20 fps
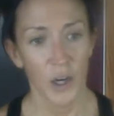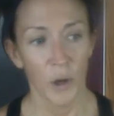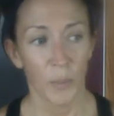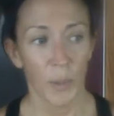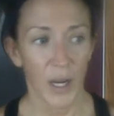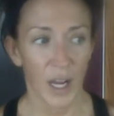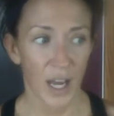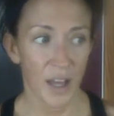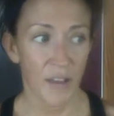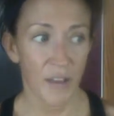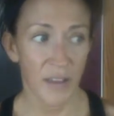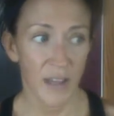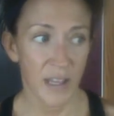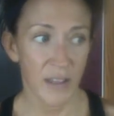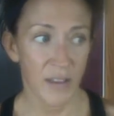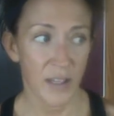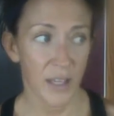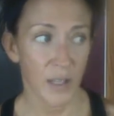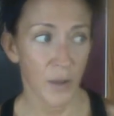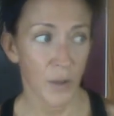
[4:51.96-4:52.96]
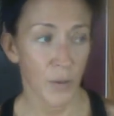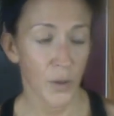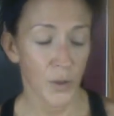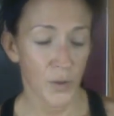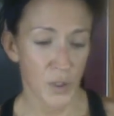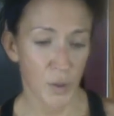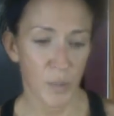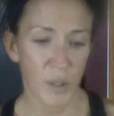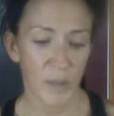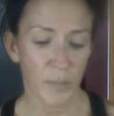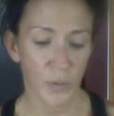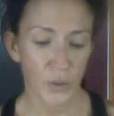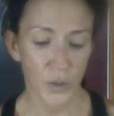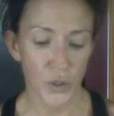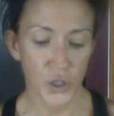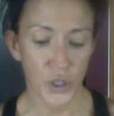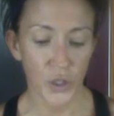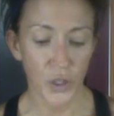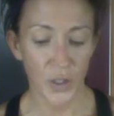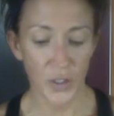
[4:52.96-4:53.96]
but i think that those people
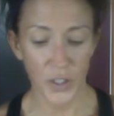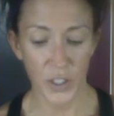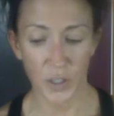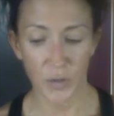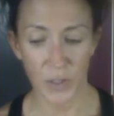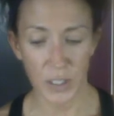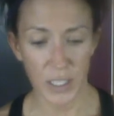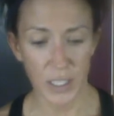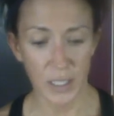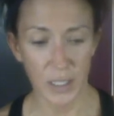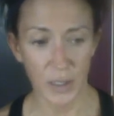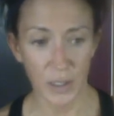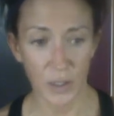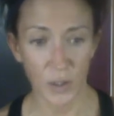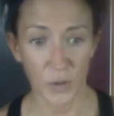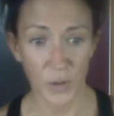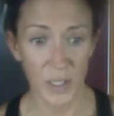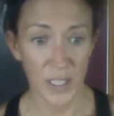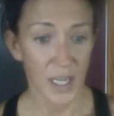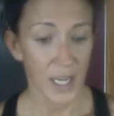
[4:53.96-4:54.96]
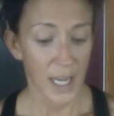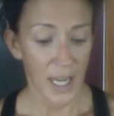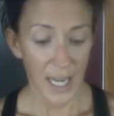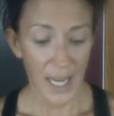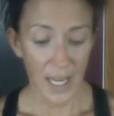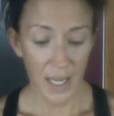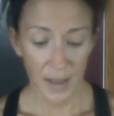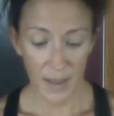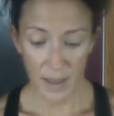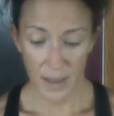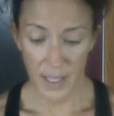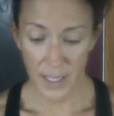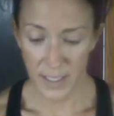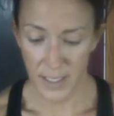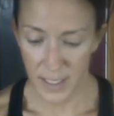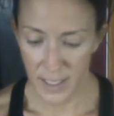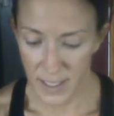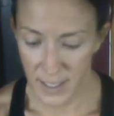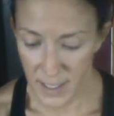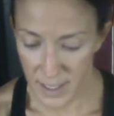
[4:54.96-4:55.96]
should also disclose hey
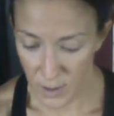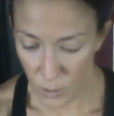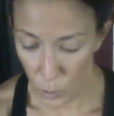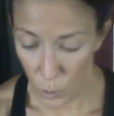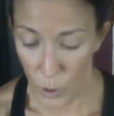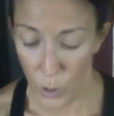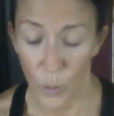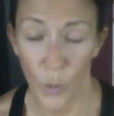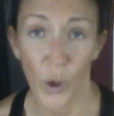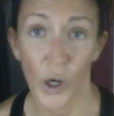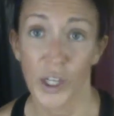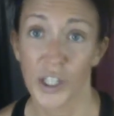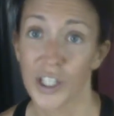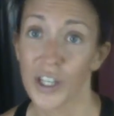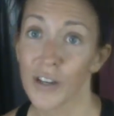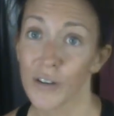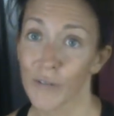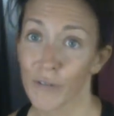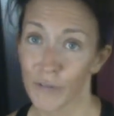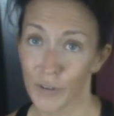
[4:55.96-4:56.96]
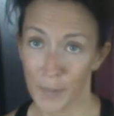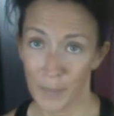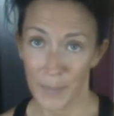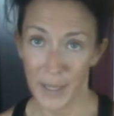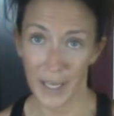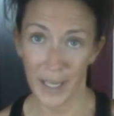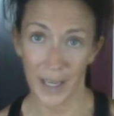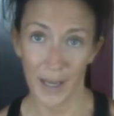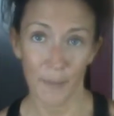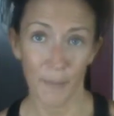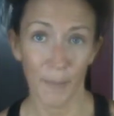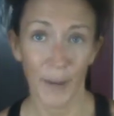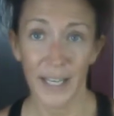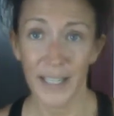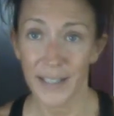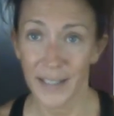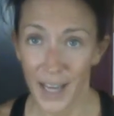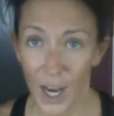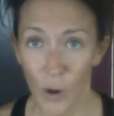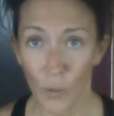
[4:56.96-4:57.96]
this is what worked for me it
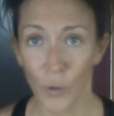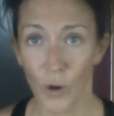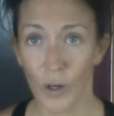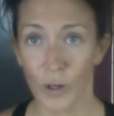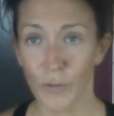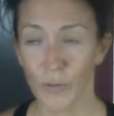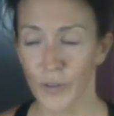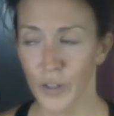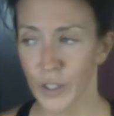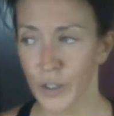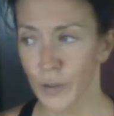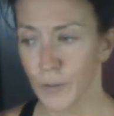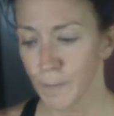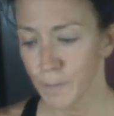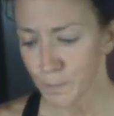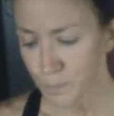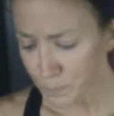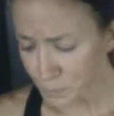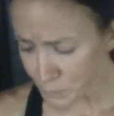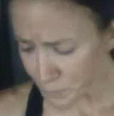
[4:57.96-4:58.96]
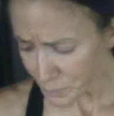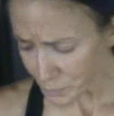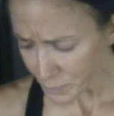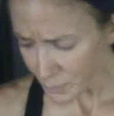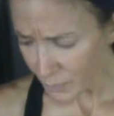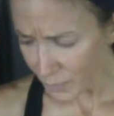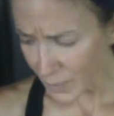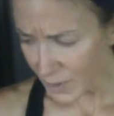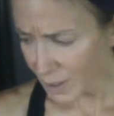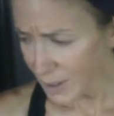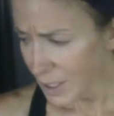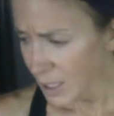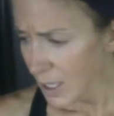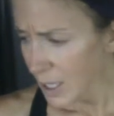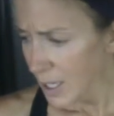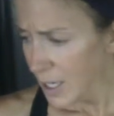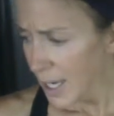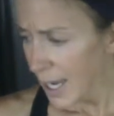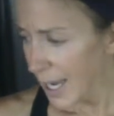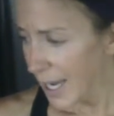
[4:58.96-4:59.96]
might not work for you
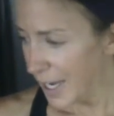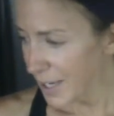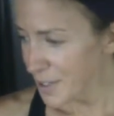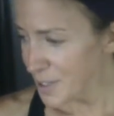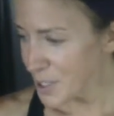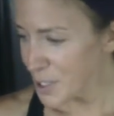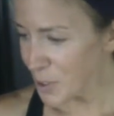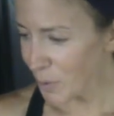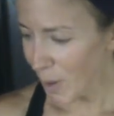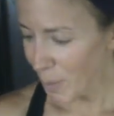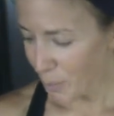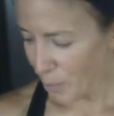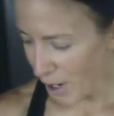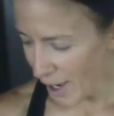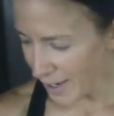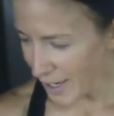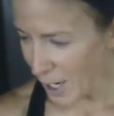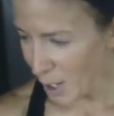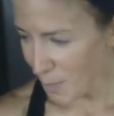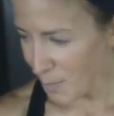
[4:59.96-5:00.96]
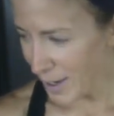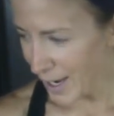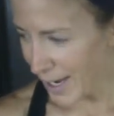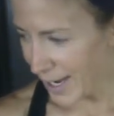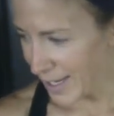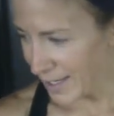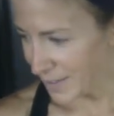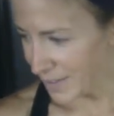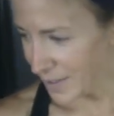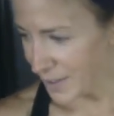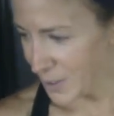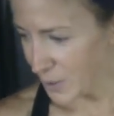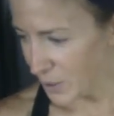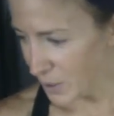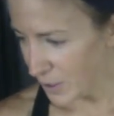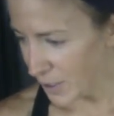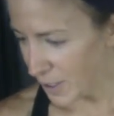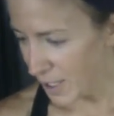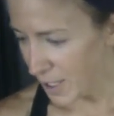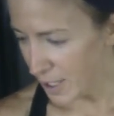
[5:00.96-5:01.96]
and so i brought out my
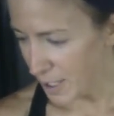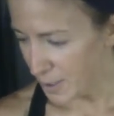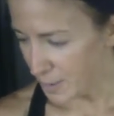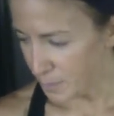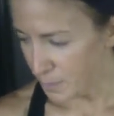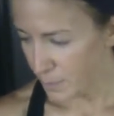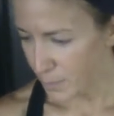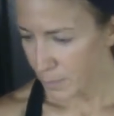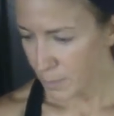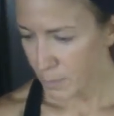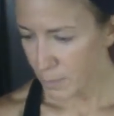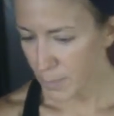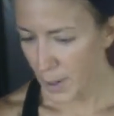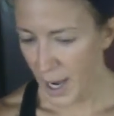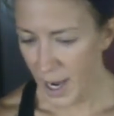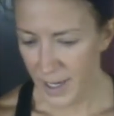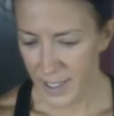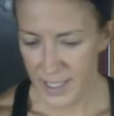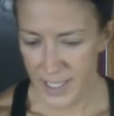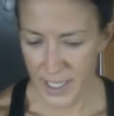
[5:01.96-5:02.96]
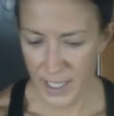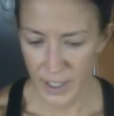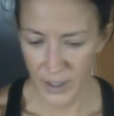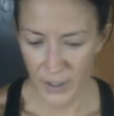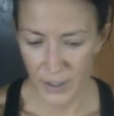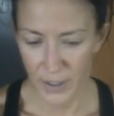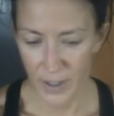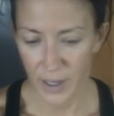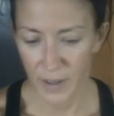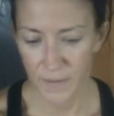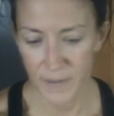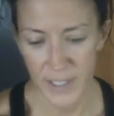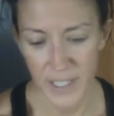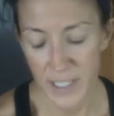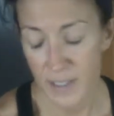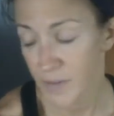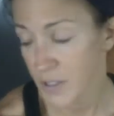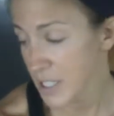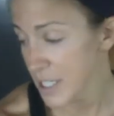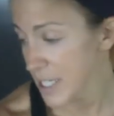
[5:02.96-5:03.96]
little um, box here of the
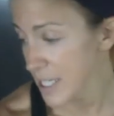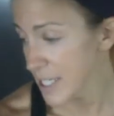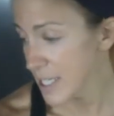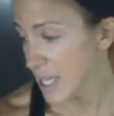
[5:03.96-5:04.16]
dvds